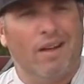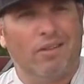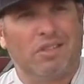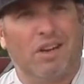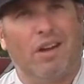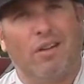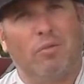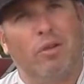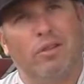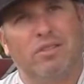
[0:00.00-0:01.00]
I'll tie on
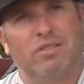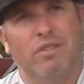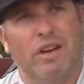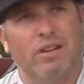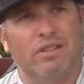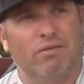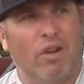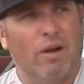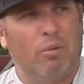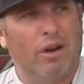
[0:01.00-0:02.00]
one of those Phoenix
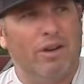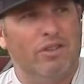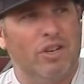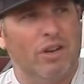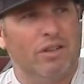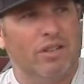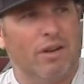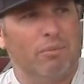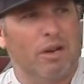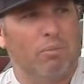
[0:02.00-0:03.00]
vibrating jigs and
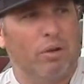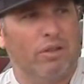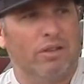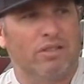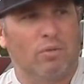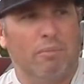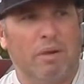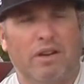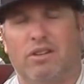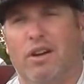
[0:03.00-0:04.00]
I'm gonna put this swim
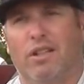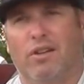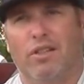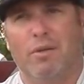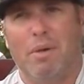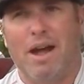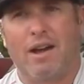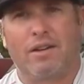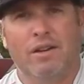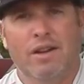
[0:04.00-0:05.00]
bait trailer on the
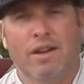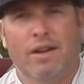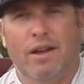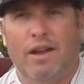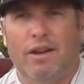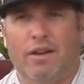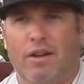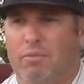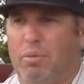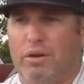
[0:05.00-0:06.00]
back
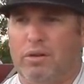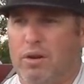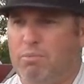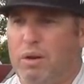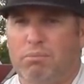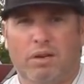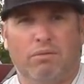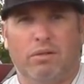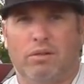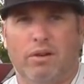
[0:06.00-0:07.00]
and put green
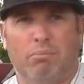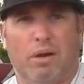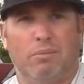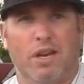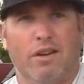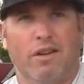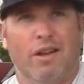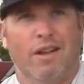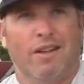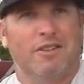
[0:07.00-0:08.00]
pumpkin with green pumpkin.
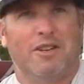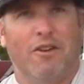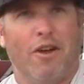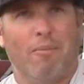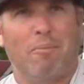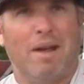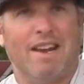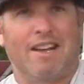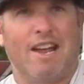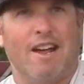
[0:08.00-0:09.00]
Stood up,
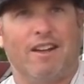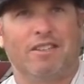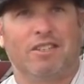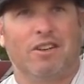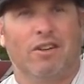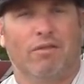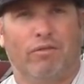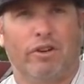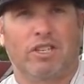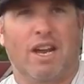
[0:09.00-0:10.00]
made a cast.
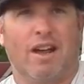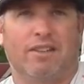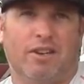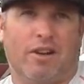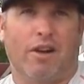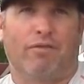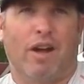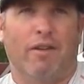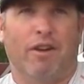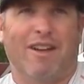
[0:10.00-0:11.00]
First cast, I caught a
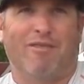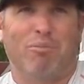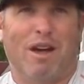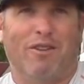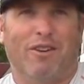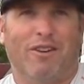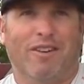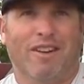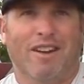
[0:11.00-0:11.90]
5.5 pounder.